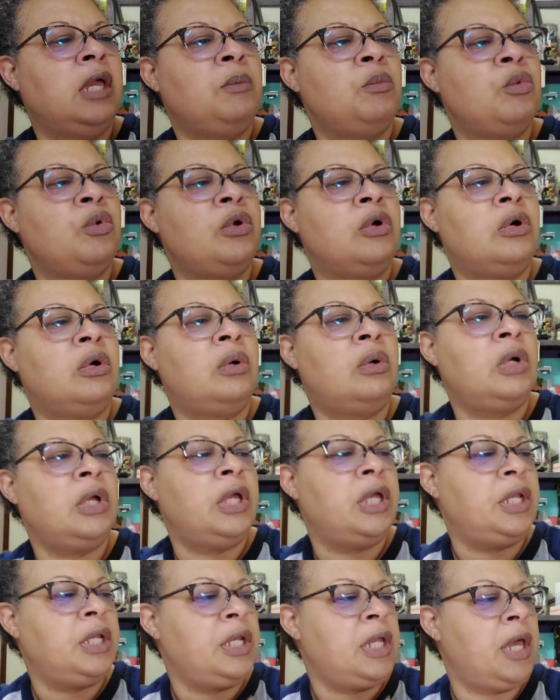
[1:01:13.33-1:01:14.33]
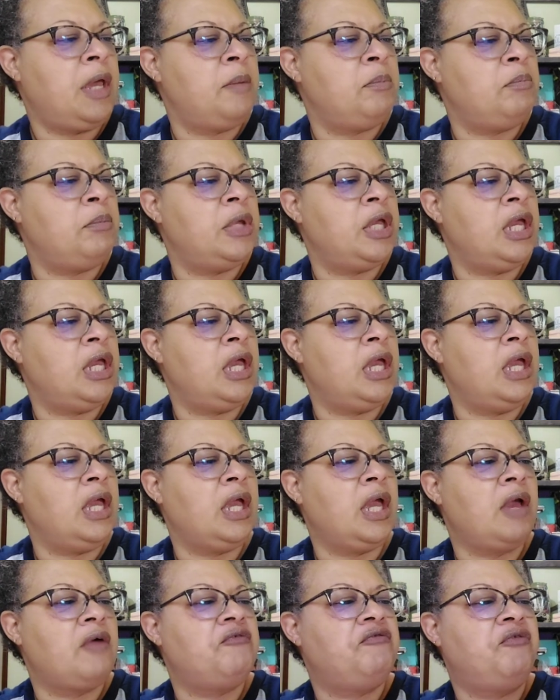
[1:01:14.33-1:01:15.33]
it will end up
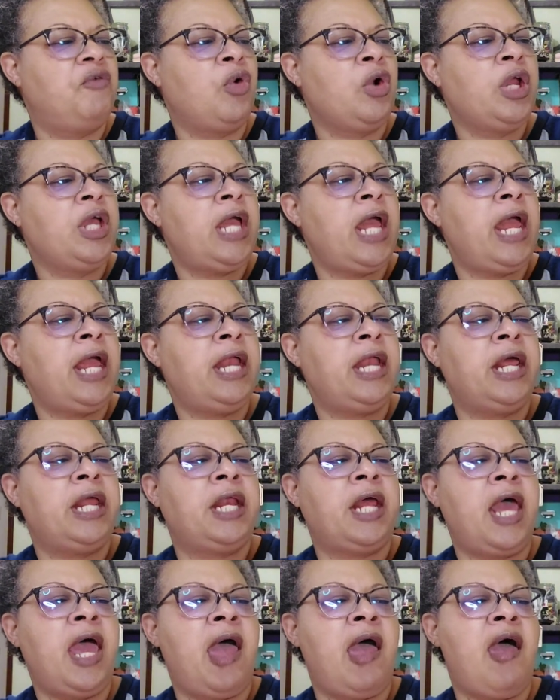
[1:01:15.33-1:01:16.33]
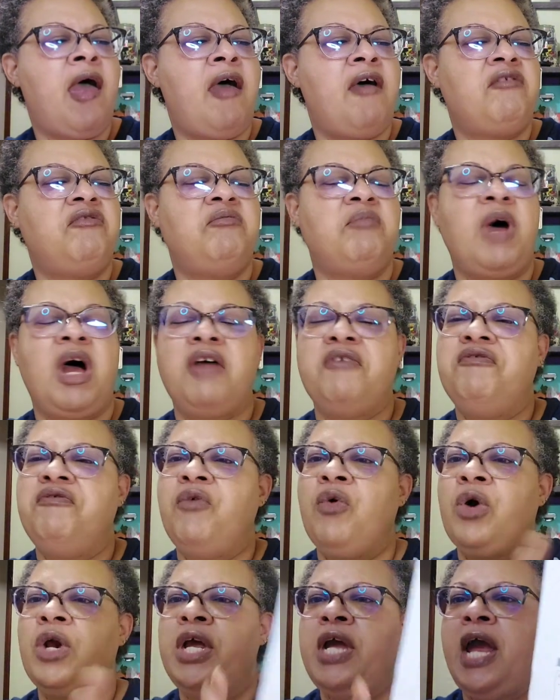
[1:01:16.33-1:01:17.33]
being 48 and a half by
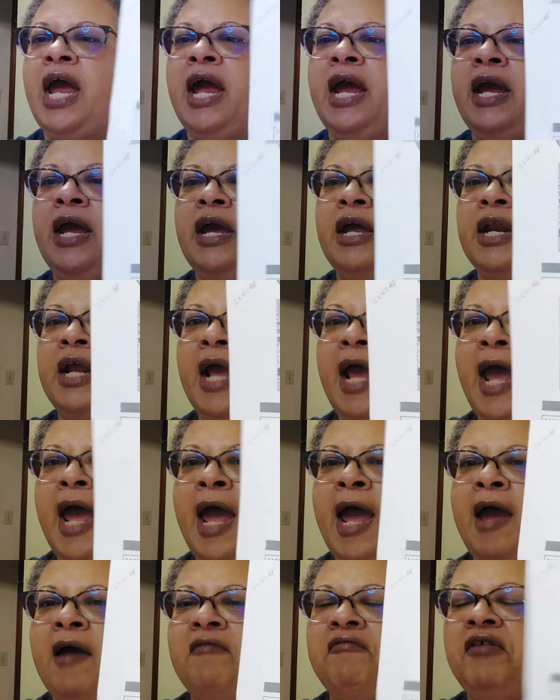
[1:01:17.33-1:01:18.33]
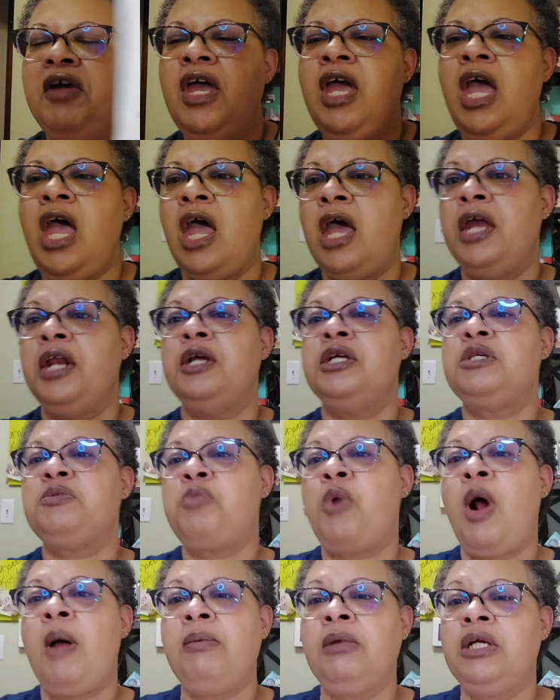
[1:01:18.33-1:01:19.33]
48 and a half and it's
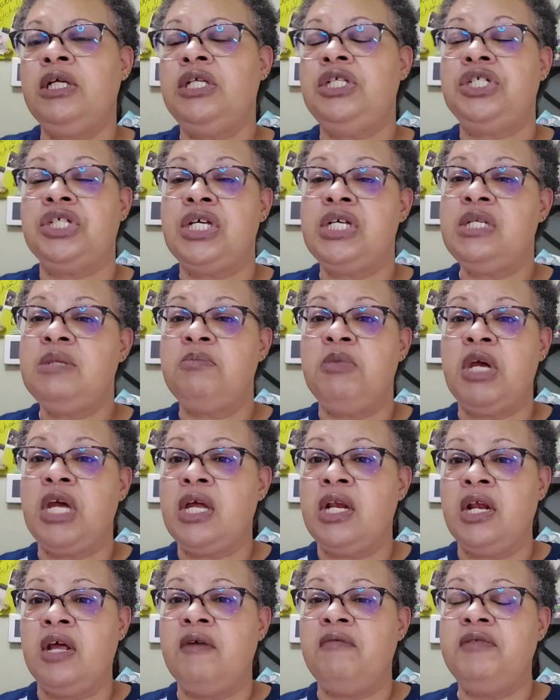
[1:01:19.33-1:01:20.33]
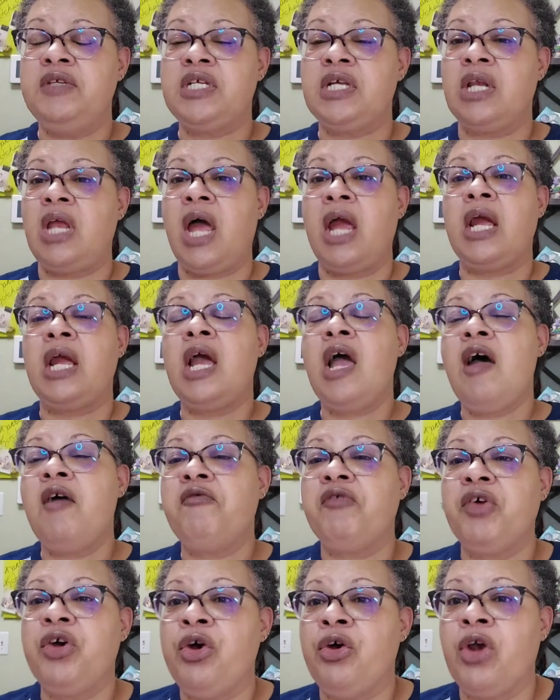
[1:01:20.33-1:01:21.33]
probably just big enough to like
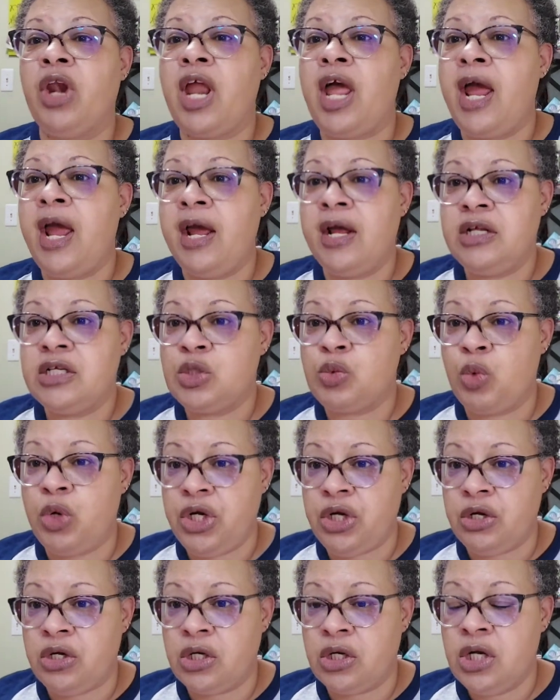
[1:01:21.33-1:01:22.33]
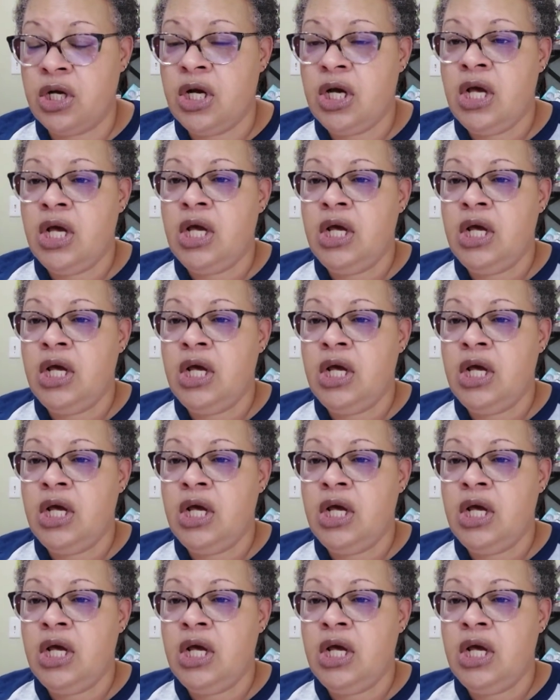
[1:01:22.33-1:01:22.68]
cover your legs when you're